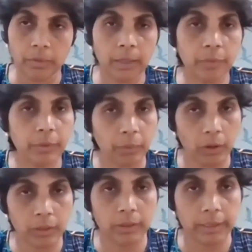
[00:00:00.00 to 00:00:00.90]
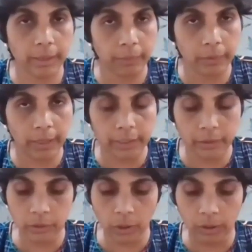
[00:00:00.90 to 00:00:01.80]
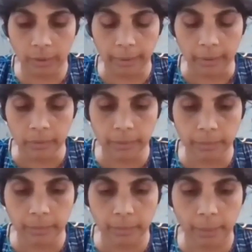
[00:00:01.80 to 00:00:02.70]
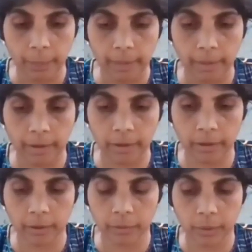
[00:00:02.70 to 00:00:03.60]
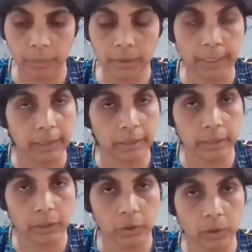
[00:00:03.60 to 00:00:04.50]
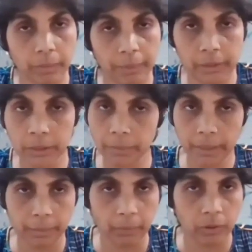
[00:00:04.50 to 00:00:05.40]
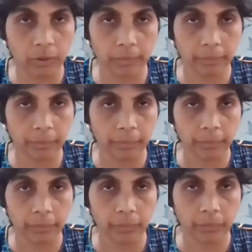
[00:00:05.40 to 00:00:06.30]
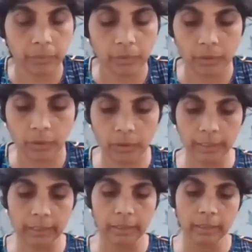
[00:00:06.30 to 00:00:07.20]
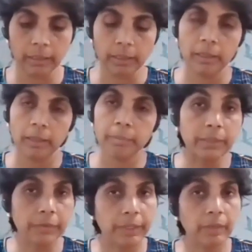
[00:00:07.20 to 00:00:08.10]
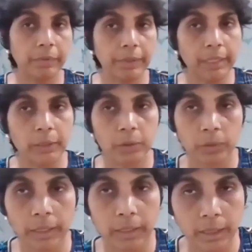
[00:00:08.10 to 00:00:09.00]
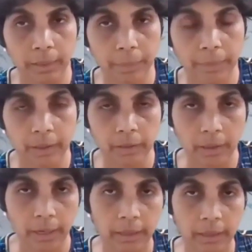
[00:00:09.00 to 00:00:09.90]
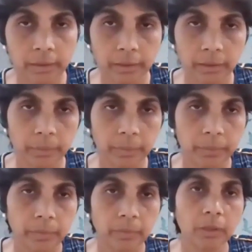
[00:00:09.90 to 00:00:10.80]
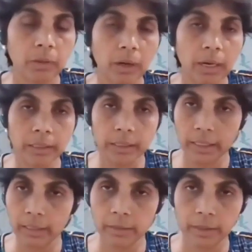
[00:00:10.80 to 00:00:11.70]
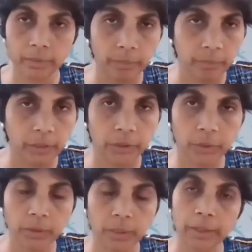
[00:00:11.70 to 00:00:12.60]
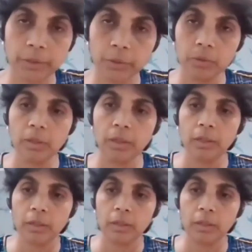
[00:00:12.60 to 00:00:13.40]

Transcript: One of the models I would like to talk about from the text is called Panchamaya model. Okay. Please feel free to interrupt me and ask anything that you would like to.